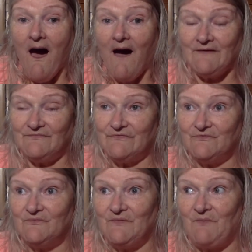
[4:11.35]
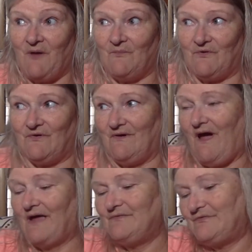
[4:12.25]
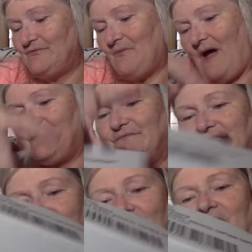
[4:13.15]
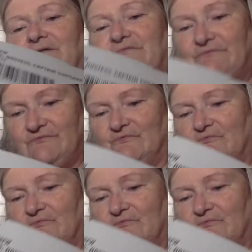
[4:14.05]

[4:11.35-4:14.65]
I do remember. I do, I do, I do.